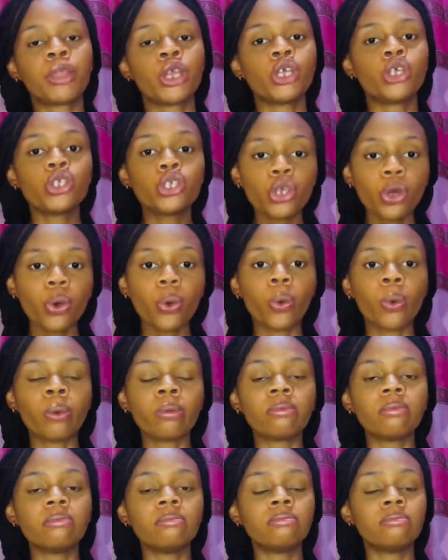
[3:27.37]
So
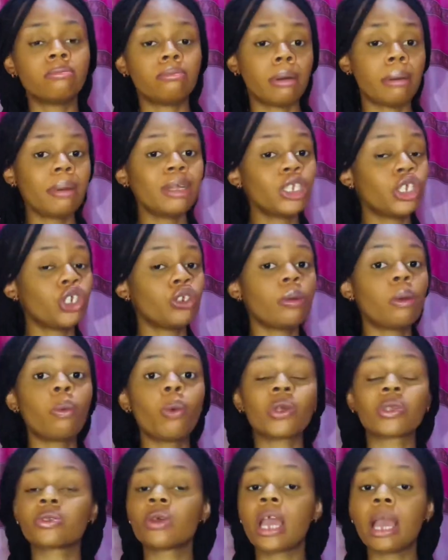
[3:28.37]
Mama Chidubim
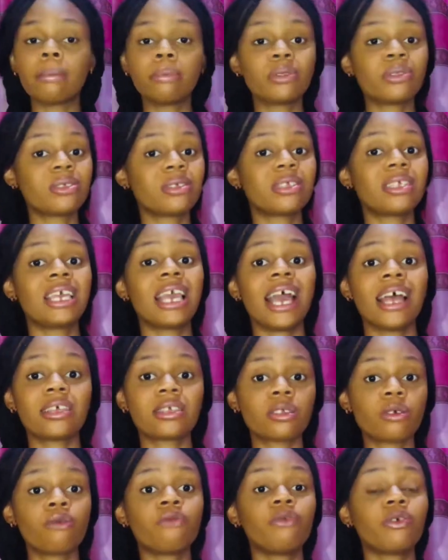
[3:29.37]
was not able to see her
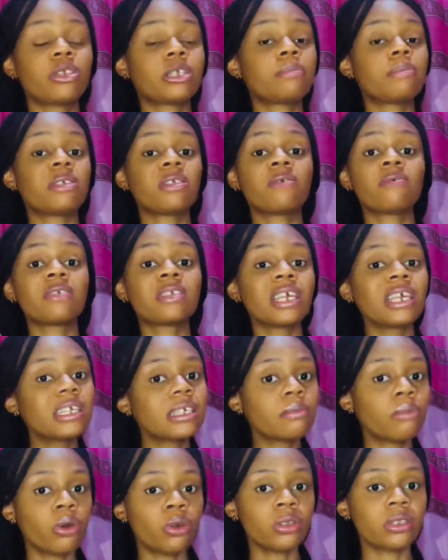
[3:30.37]
son for the space of 6
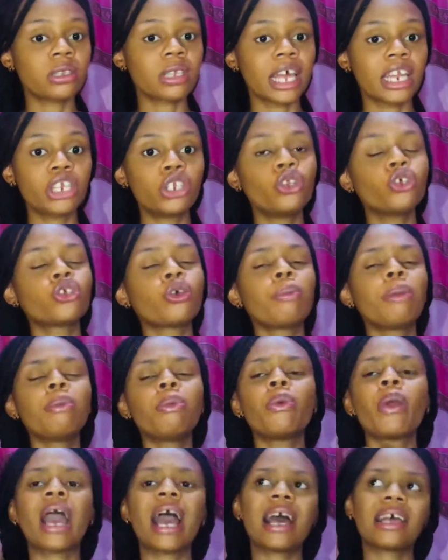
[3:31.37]
months. And you know, some people
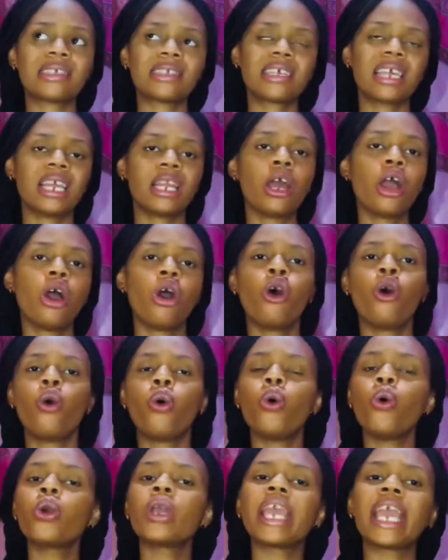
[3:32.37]
were asking,
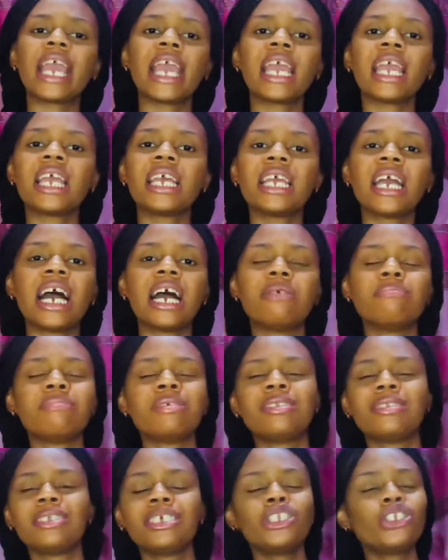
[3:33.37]
okay, I
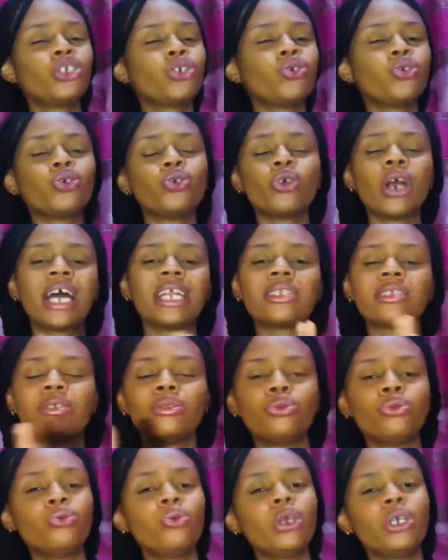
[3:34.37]
mean, didn't you had to
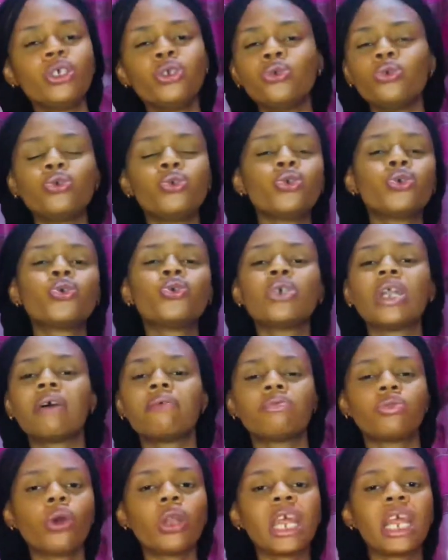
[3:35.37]
do, you could
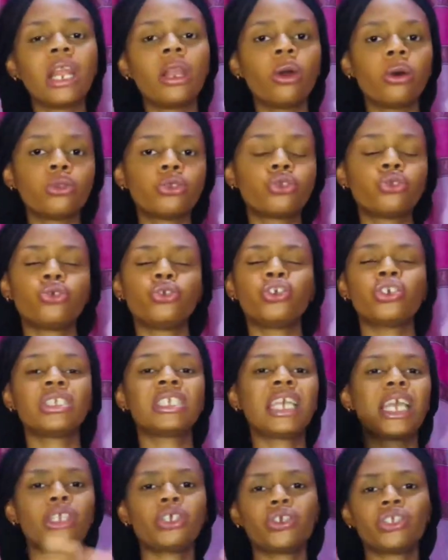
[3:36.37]
have done a lot to just
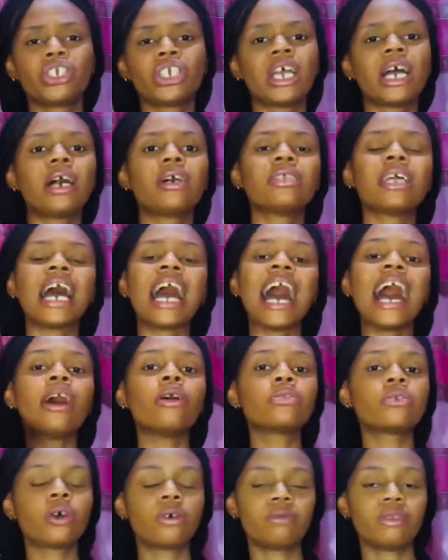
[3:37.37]
get your child
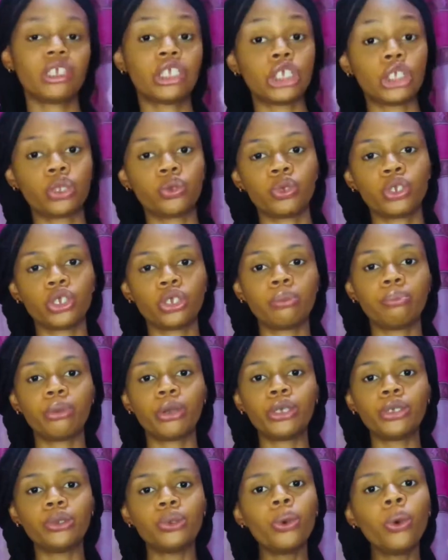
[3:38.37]
out of the situation, but
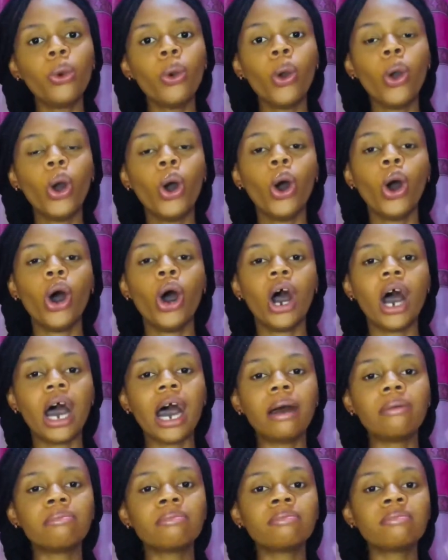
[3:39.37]
you
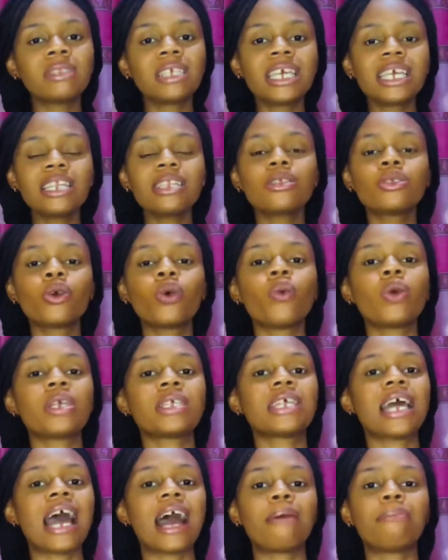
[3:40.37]
know, things always
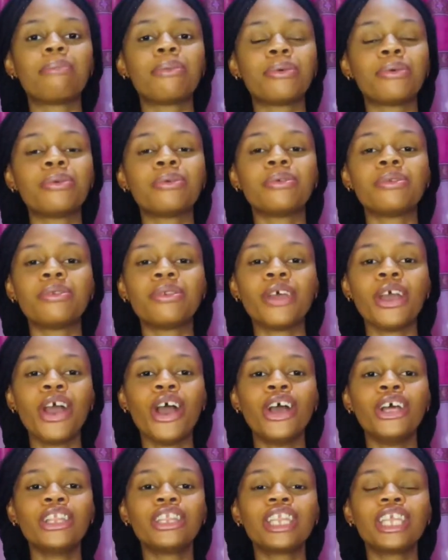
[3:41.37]
happen.
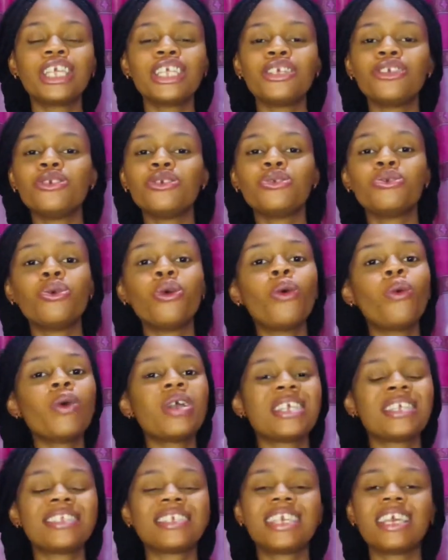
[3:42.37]
You
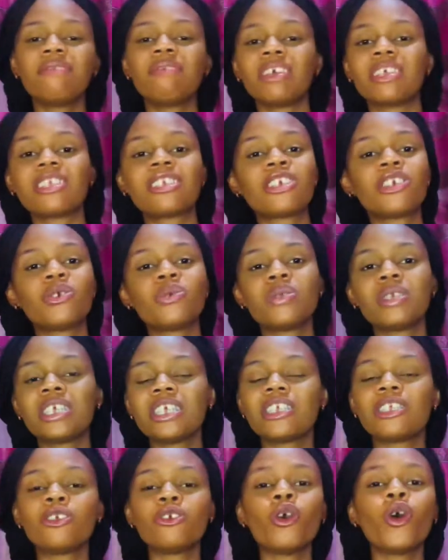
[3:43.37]
always give
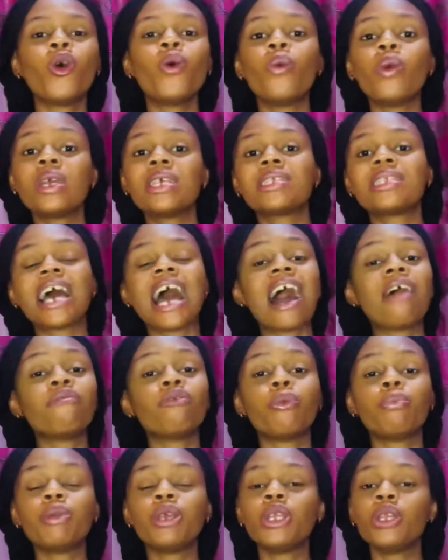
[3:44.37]
excuses, you always have
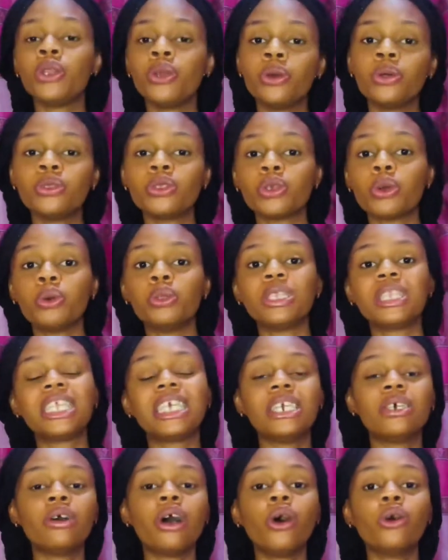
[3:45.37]
opinions
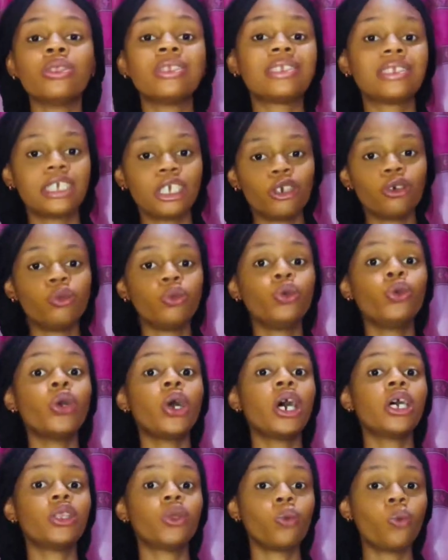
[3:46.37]
until you
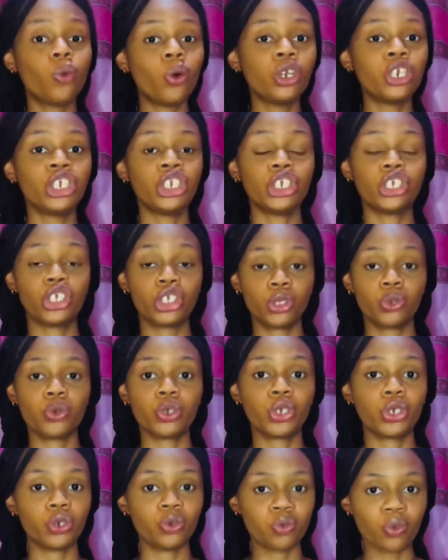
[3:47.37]
are the one in the
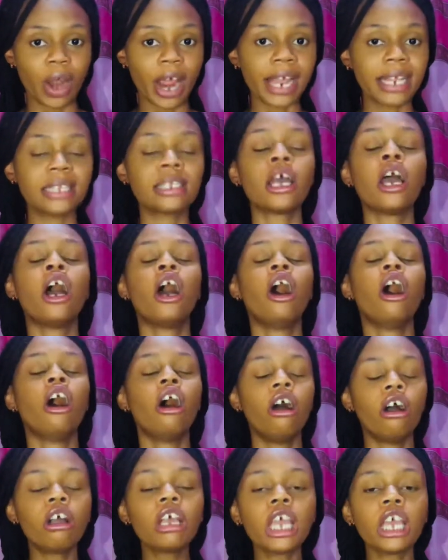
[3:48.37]
situation, right?
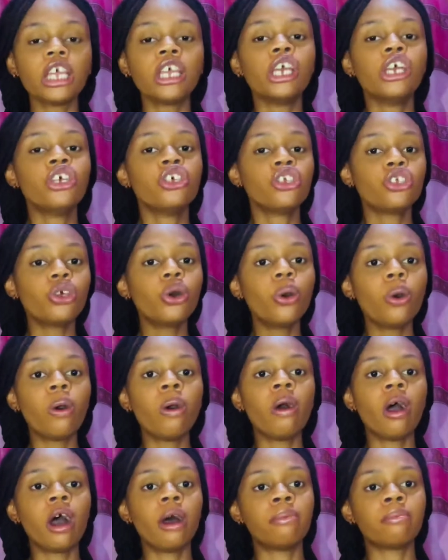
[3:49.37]
Okay, so
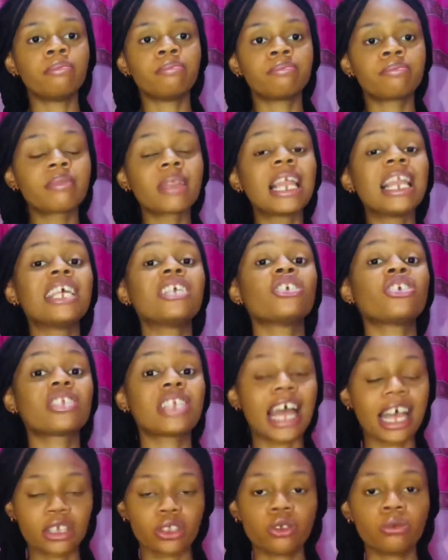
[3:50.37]
let's just
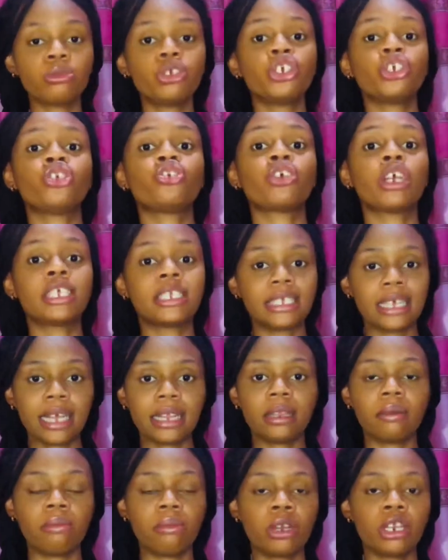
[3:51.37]
assume she's trying to get
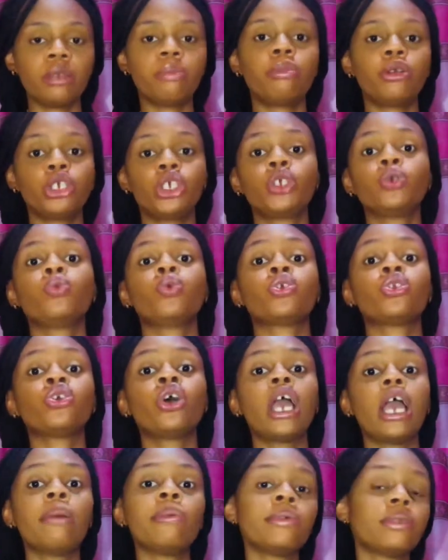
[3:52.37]
the money, but she was
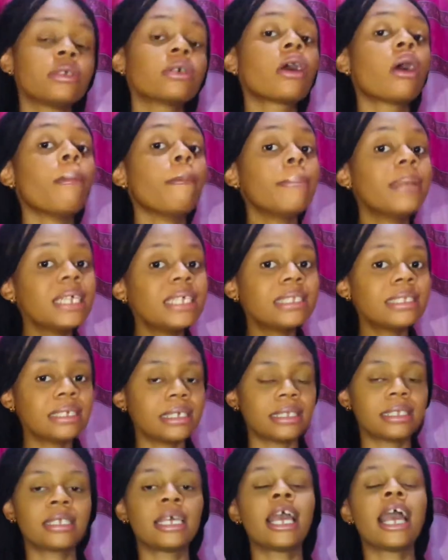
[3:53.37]
not able to complete
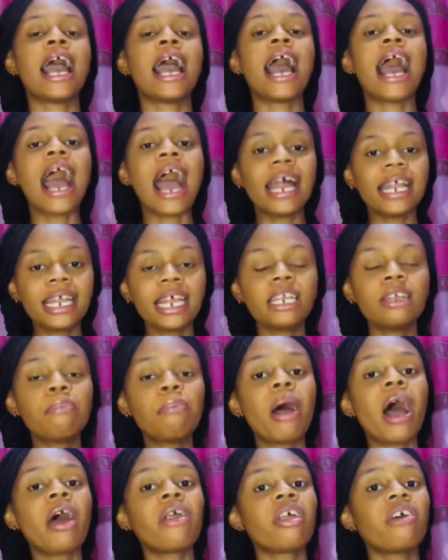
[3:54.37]
it. And then
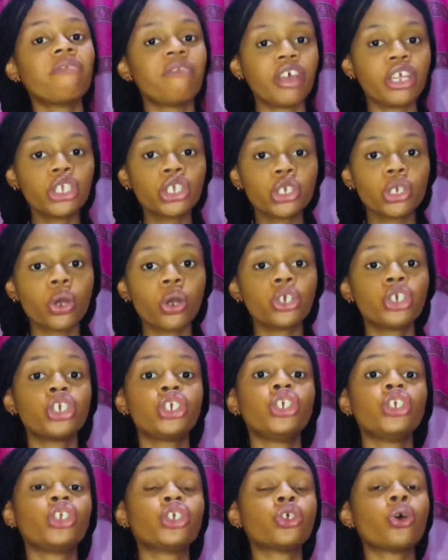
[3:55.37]
paraventure,
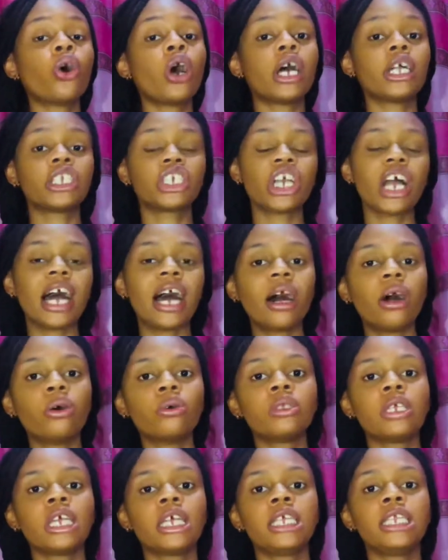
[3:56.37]
she saw her
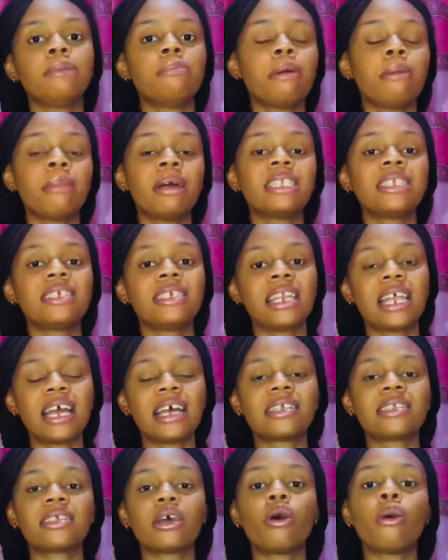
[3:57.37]
child in Mama
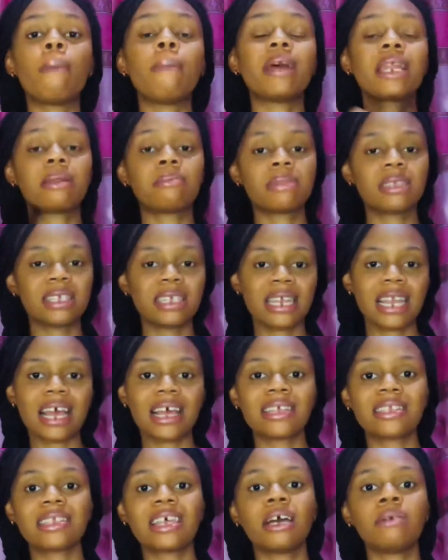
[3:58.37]
Tina's or Madam
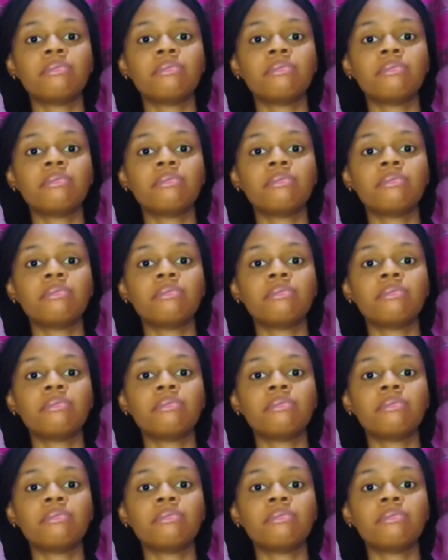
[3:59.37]
Tina's